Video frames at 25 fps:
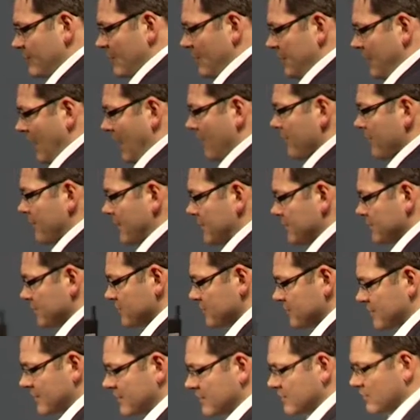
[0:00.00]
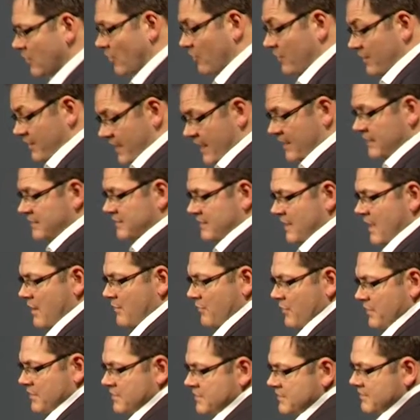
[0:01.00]
Now, the next
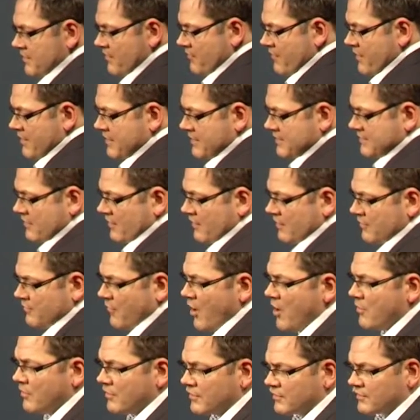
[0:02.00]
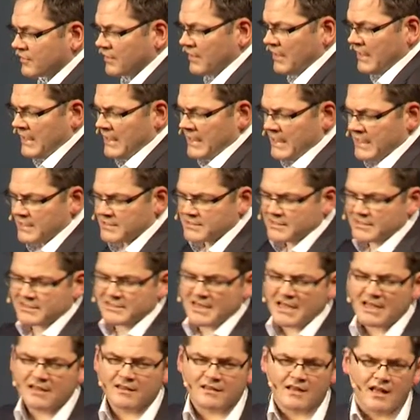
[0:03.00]
step, which Orion is on at the moment, is to
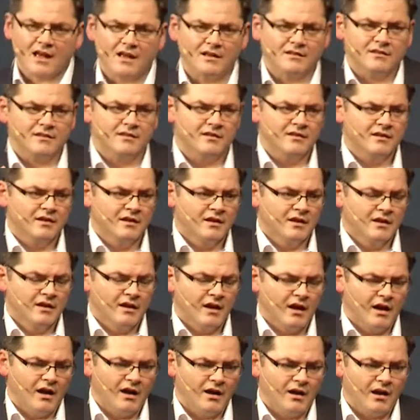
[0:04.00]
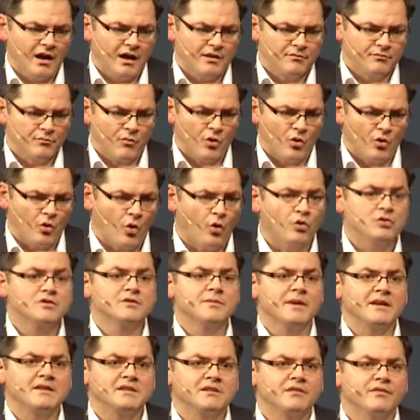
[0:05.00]
take that and
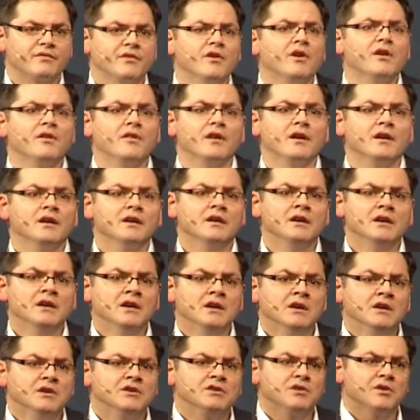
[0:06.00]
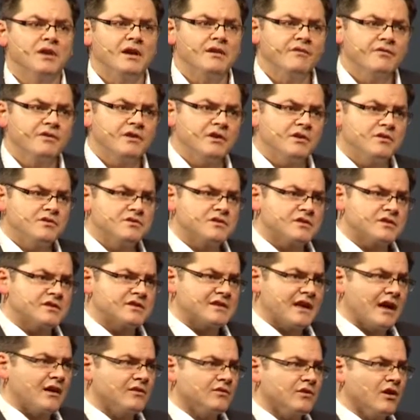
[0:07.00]
automate it further. So if the users
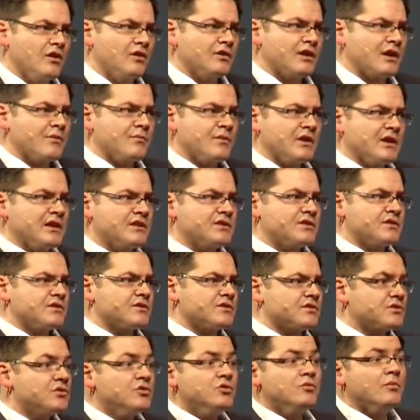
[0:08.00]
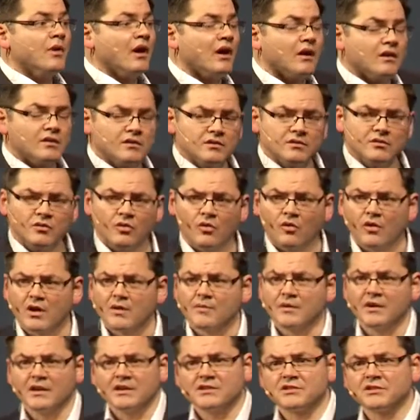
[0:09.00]
download a malicious toolbar or a
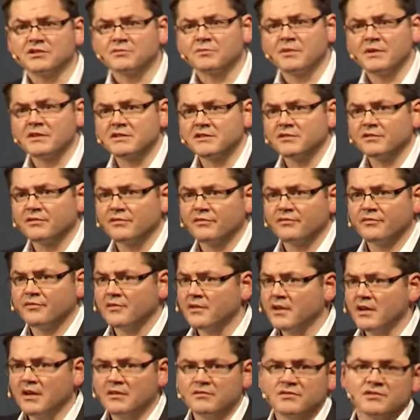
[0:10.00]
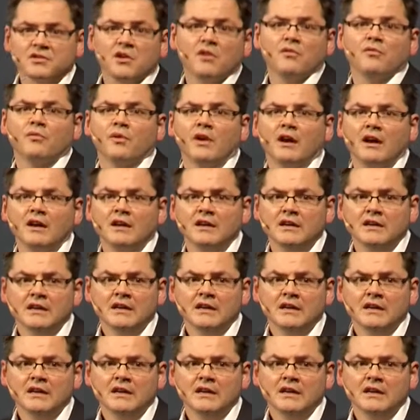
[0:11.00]
malicious piece of software,